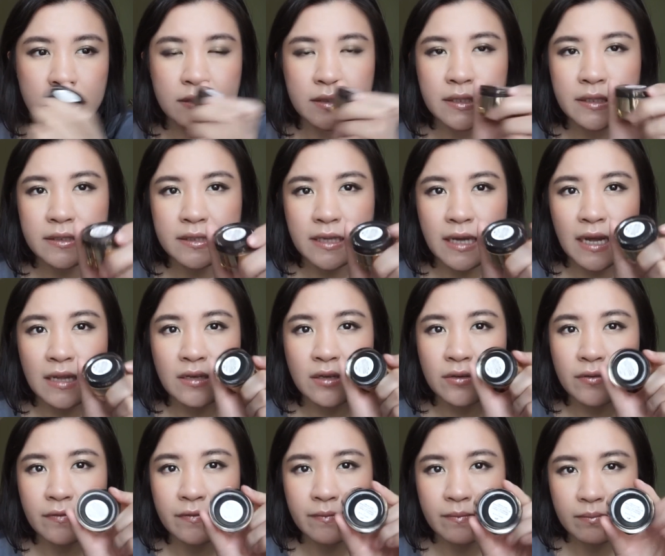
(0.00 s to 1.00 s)
this kind
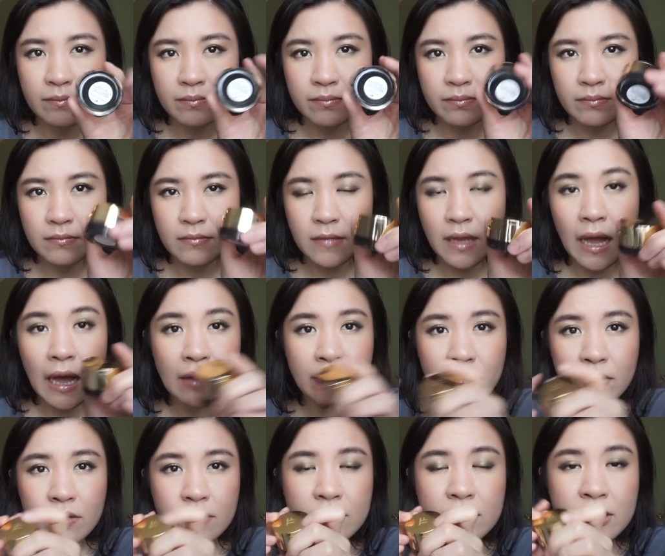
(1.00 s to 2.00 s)
of
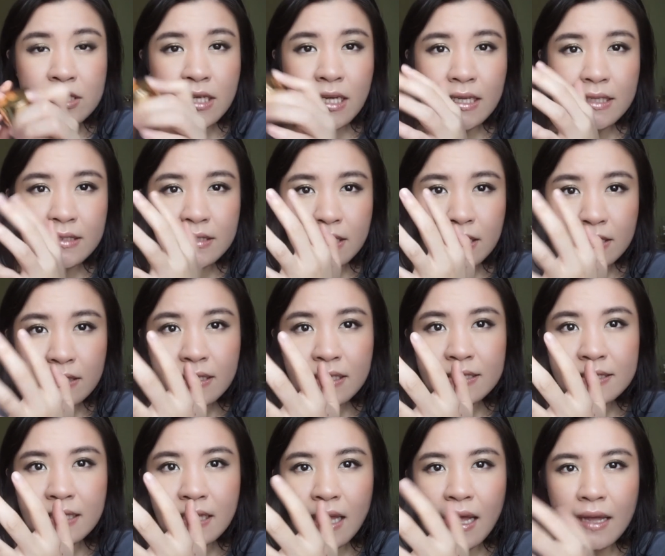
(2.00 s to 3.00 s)
other shades in
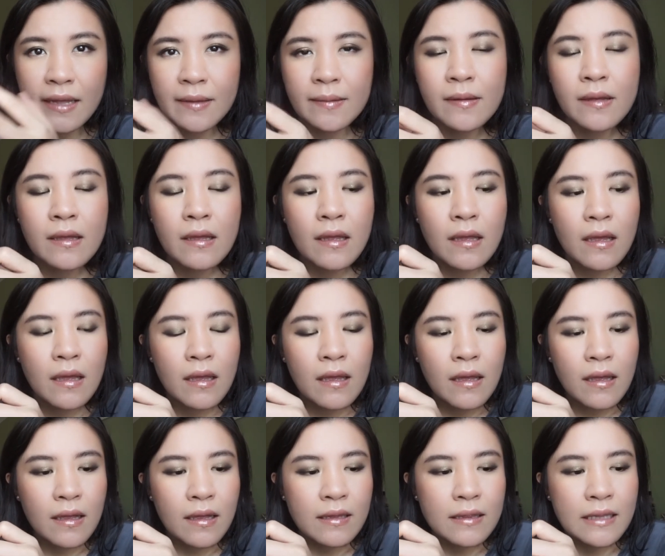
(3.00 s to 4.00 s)
this line.
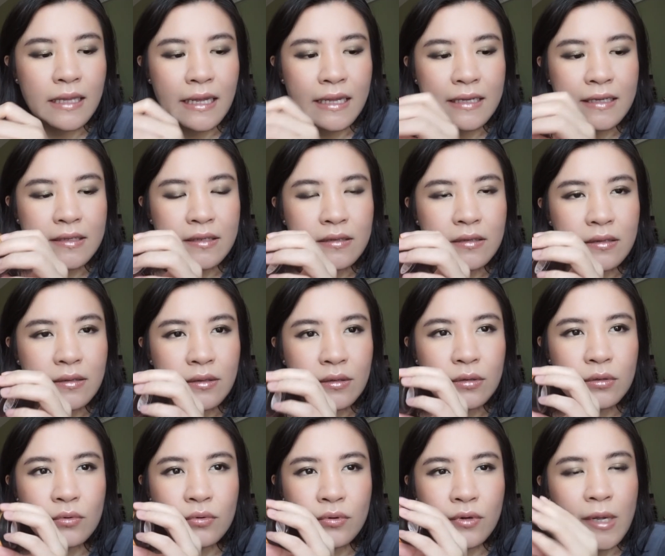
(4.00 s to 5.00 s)
Like
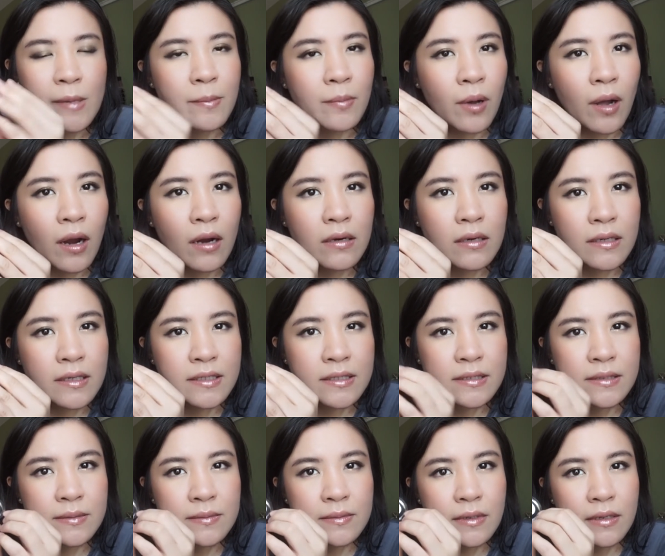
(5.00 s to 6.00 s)
the cream part
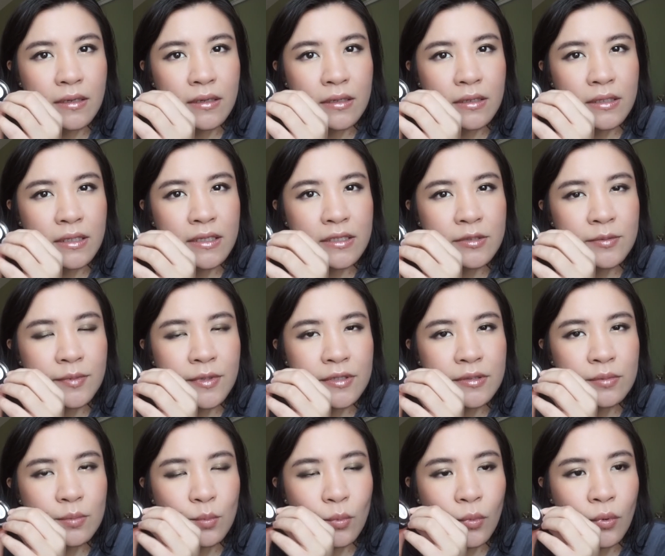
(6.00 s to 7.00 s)
is a little
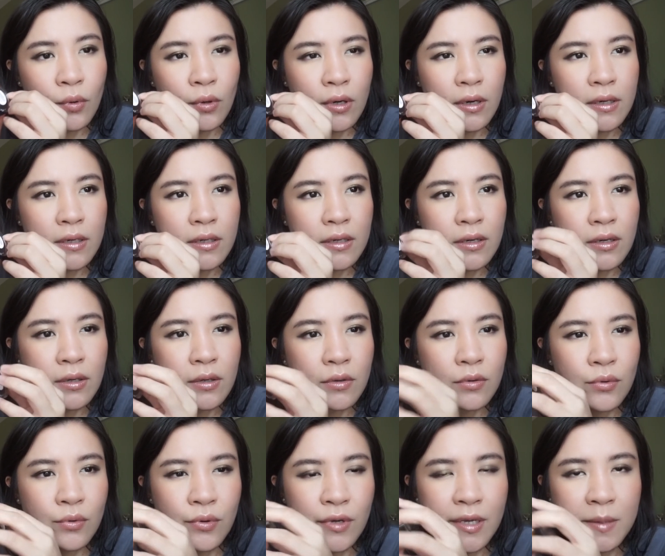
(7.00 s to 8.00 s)
bit more
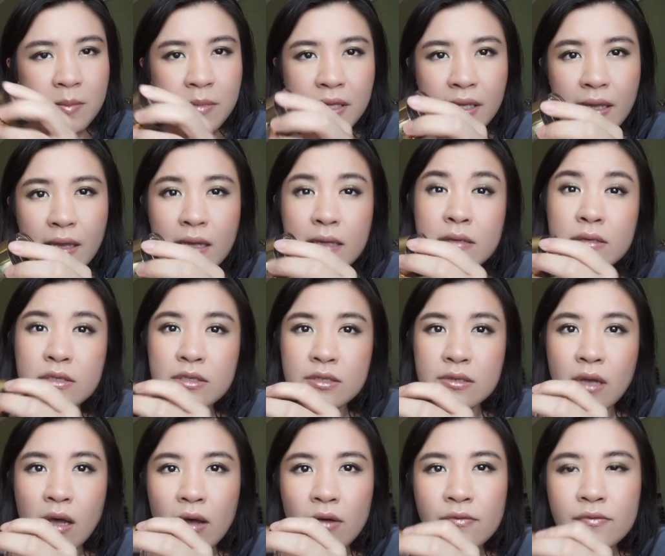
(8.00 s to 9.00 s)
creamy and
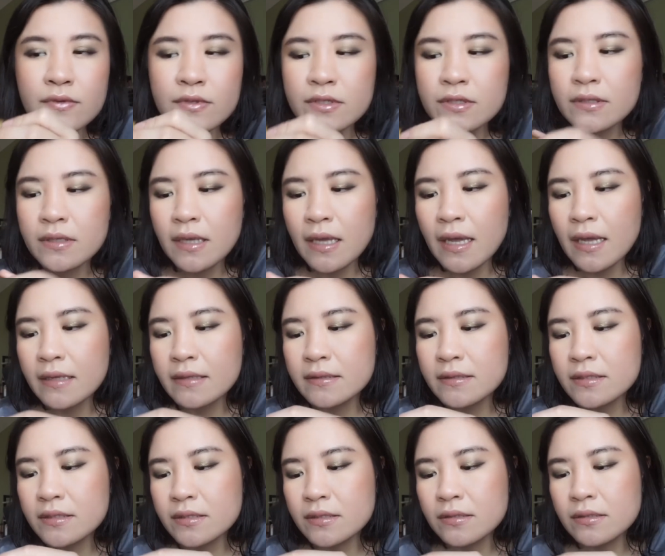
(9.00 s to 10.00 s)
soft,
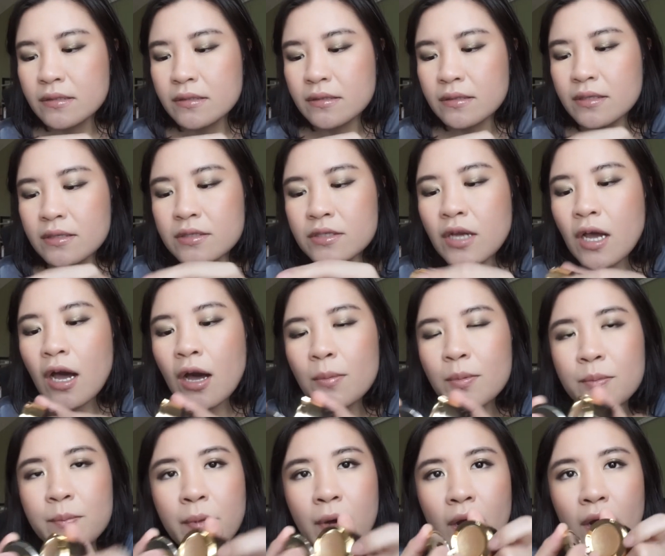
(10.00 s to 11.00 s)
and the
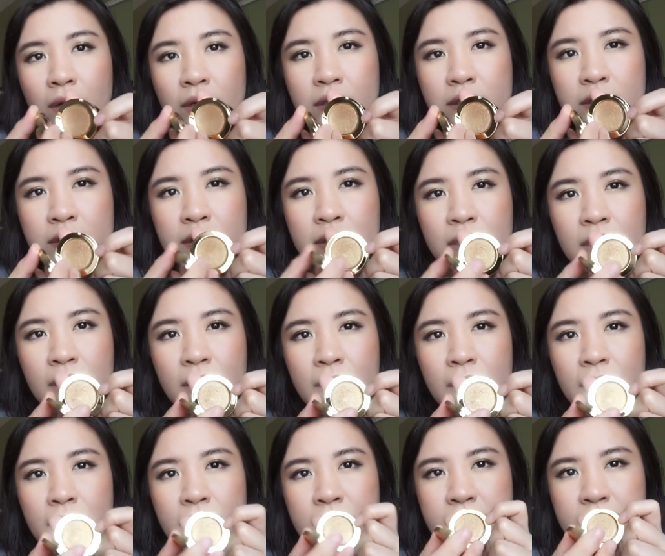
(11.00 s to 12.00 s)
top part
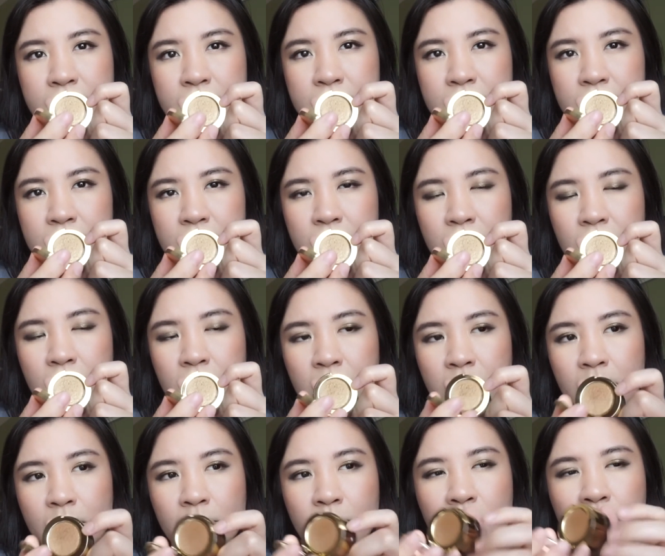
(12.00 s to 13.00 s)
is
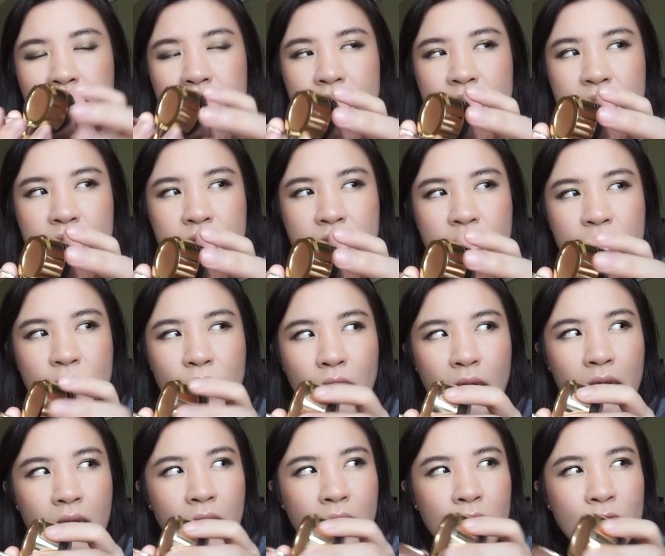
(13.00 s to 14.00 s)
much
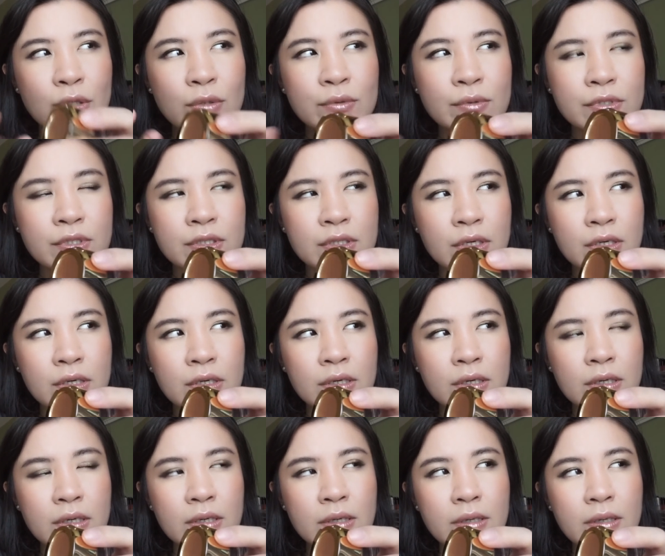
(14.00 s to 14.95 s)
looser